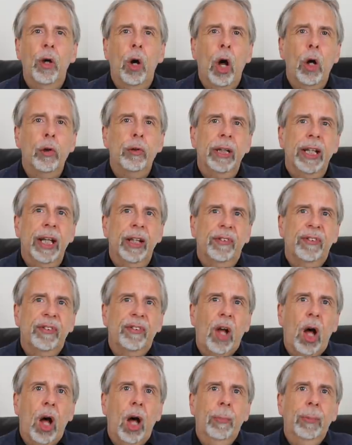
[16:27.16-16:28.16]
Not only has
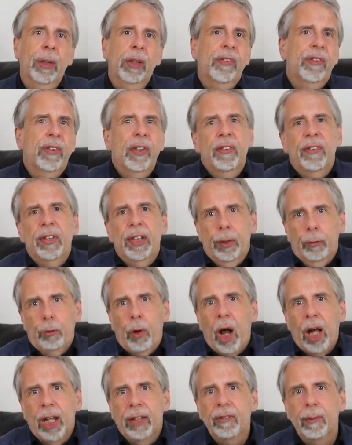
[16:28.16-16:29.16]
Starmer, since he
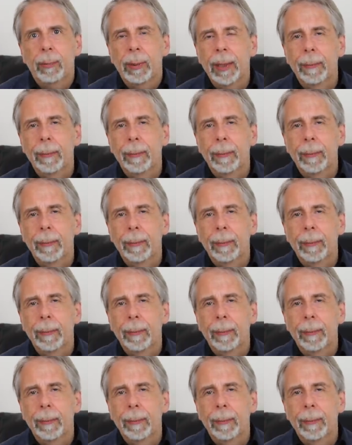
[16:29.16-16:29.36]
arrived,